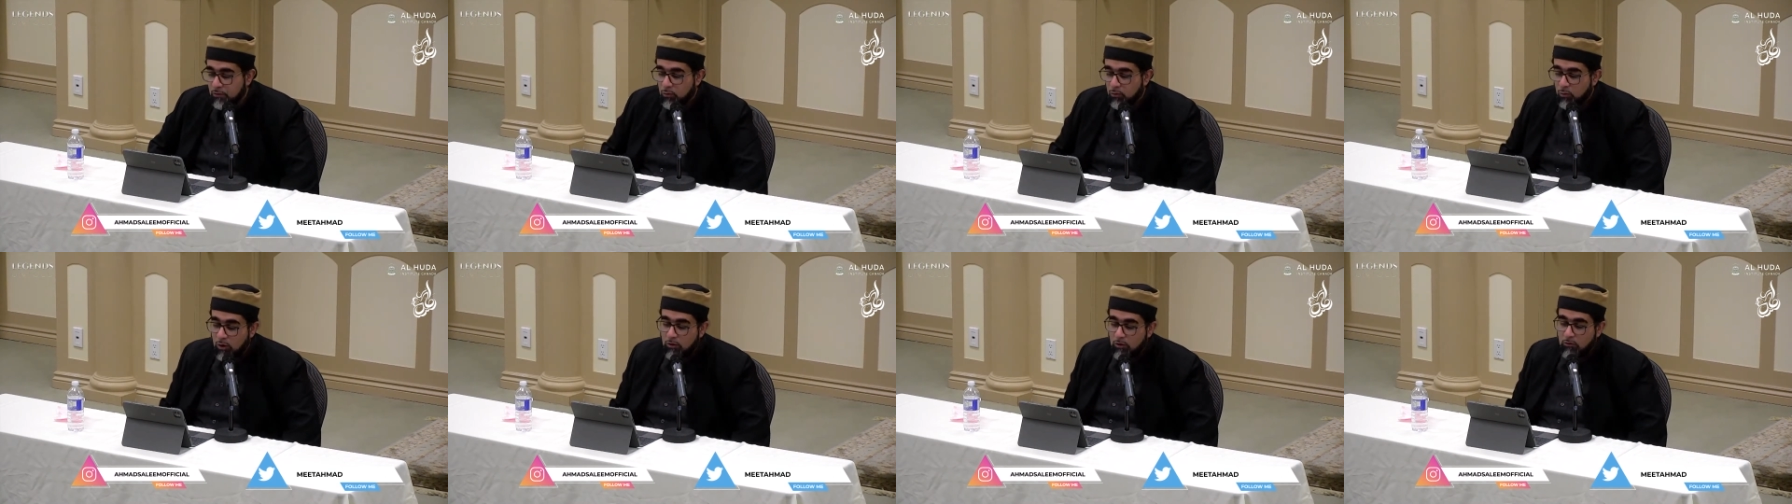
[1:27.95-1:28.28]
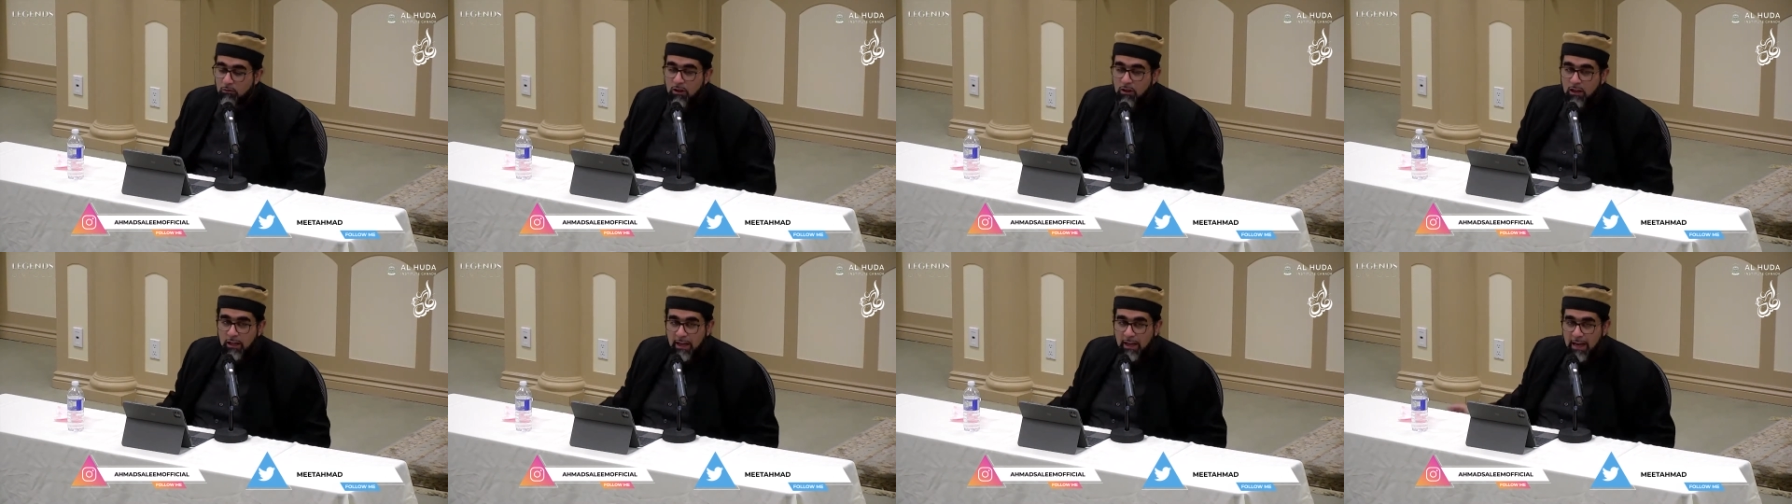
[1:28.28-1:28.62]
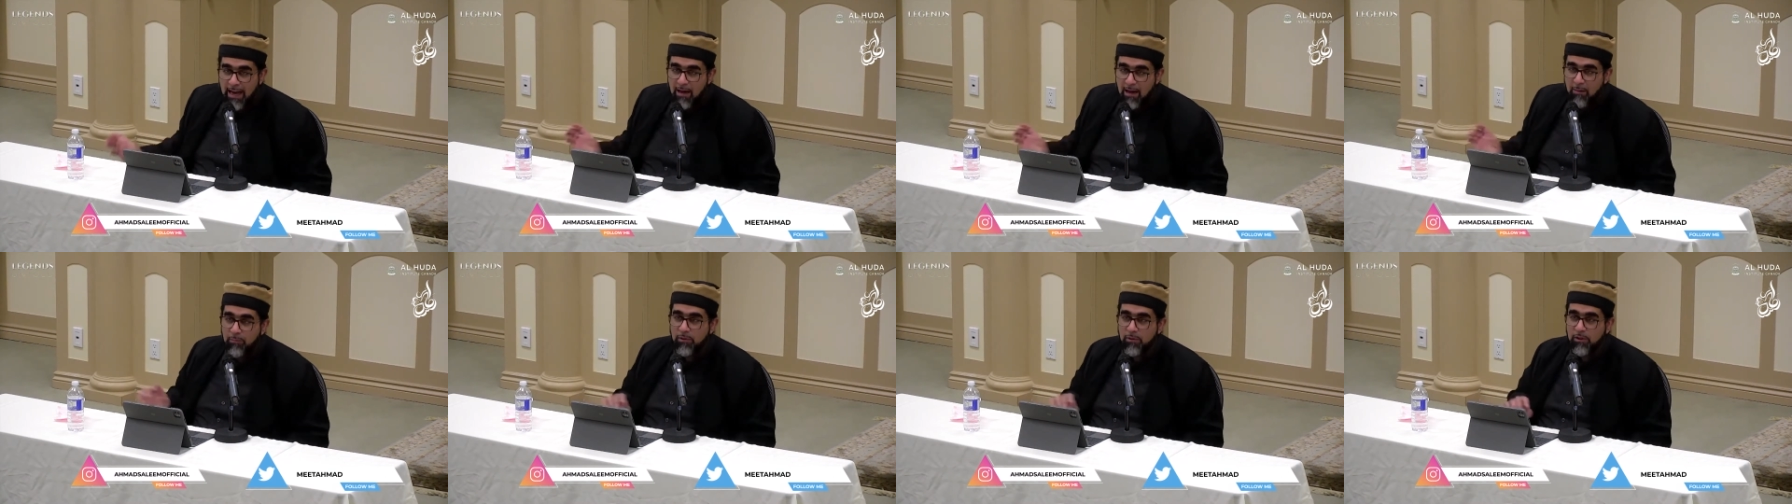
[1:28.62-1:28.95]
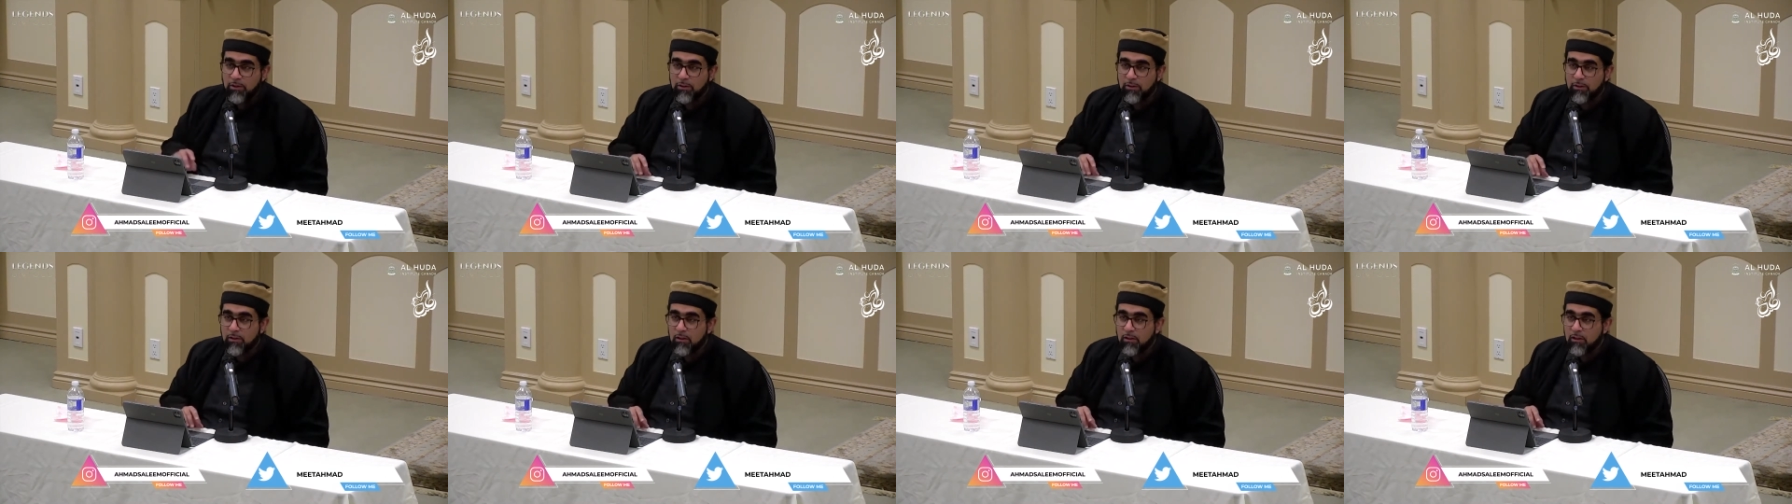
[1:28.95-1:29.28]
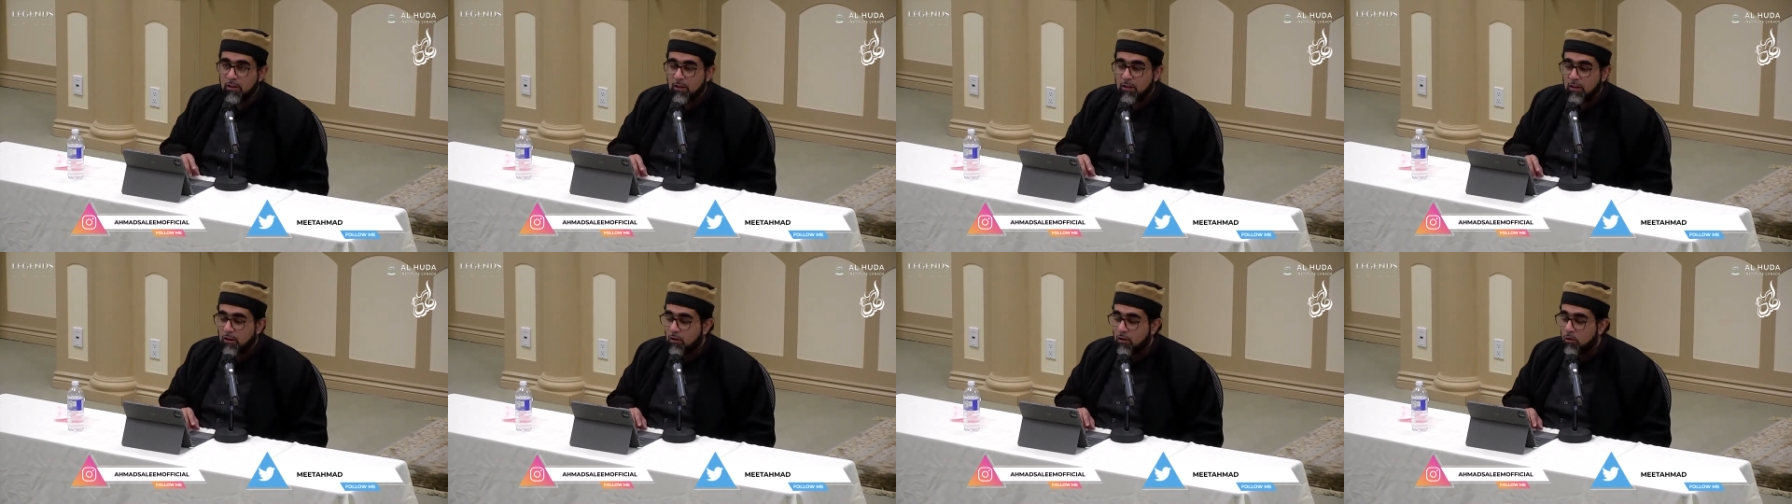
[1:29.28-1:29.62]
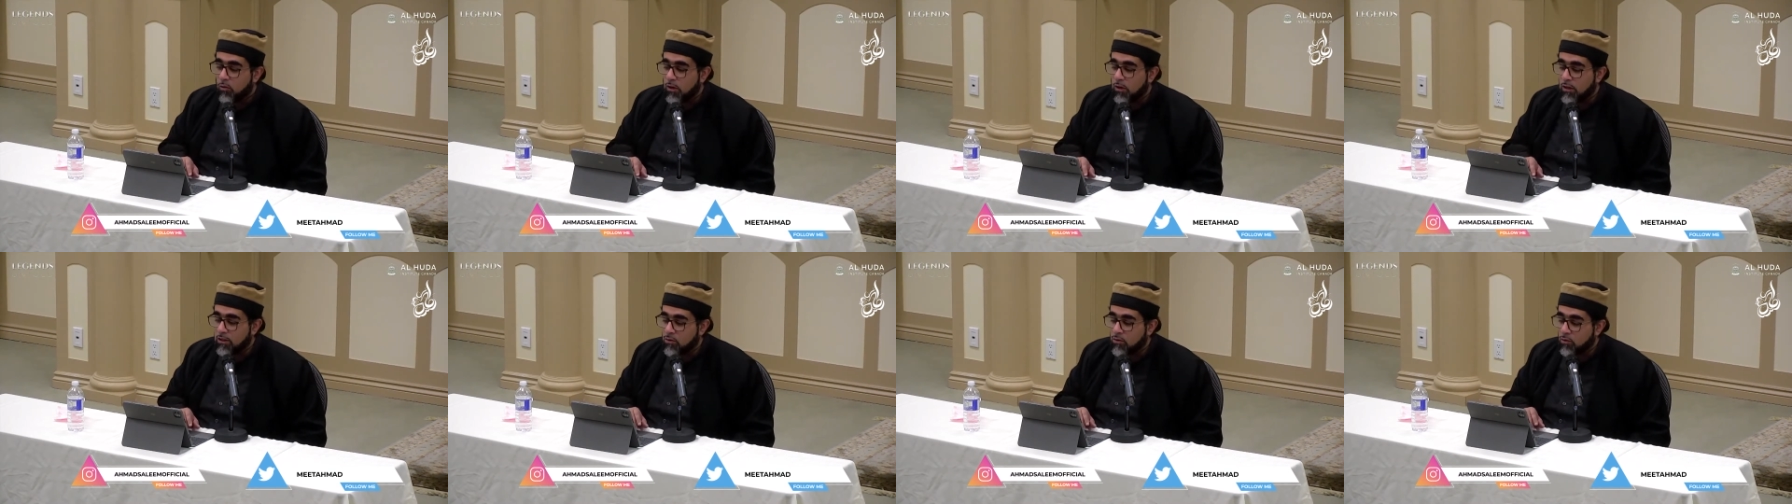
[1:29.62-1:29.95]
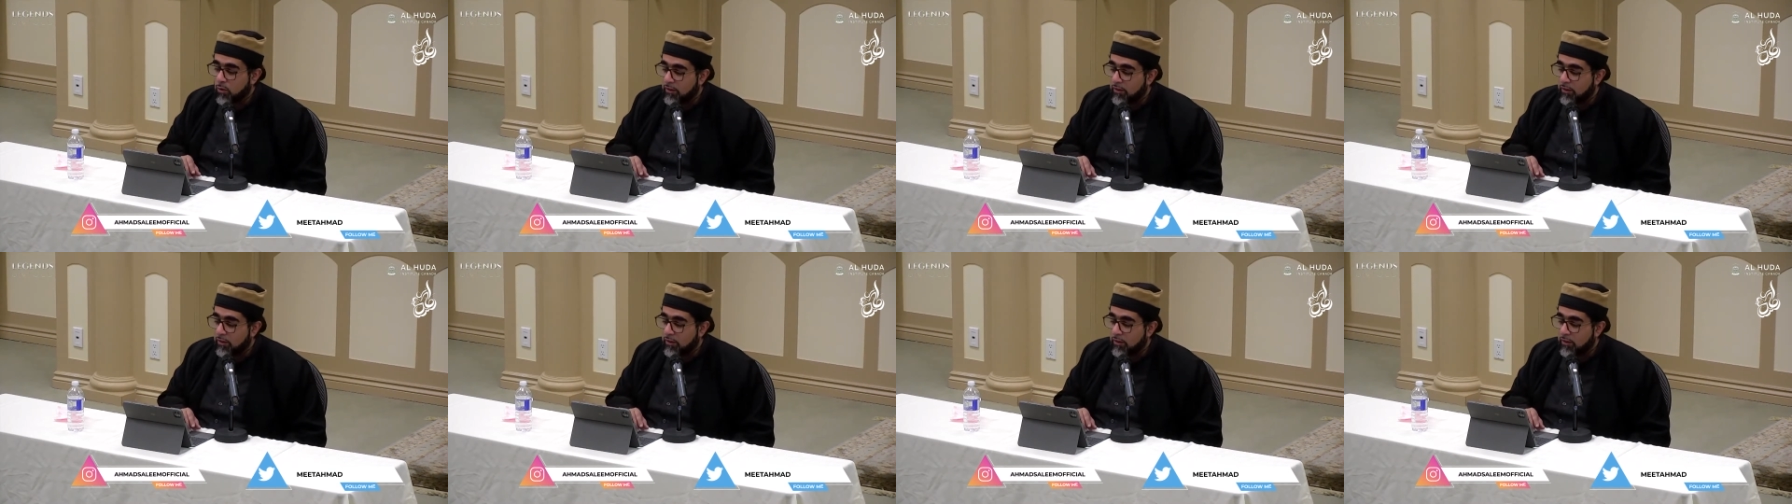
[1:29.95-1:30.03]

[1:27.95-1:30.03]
What really happened was